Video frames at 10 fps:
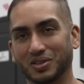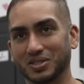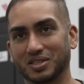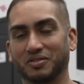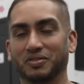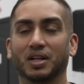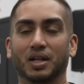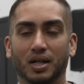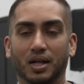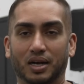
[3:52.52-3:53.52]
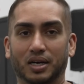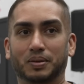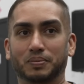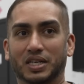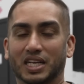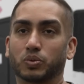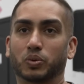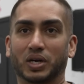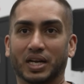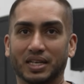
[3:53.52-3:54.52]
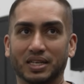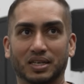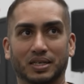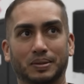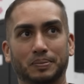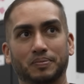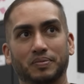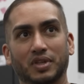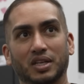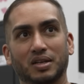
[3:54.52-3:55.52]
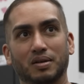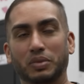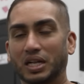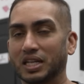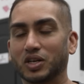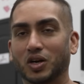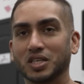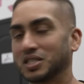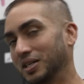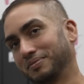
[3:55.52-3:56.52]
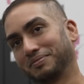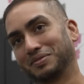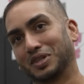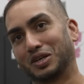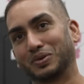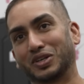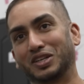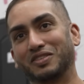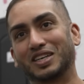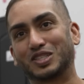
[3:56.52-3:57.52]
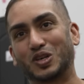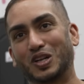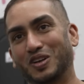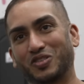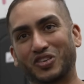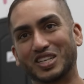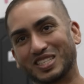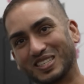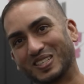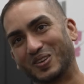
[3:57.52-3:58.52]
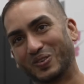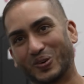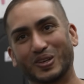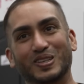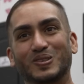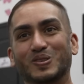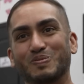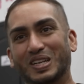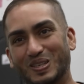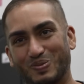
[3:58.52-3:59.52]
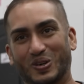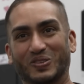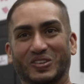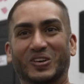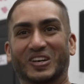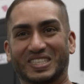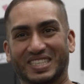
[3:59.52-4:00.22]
all this stuff. But that's where we're heading. Building cars now. We're gonna leave that to all our friends in South Florida to do the building part of the cars.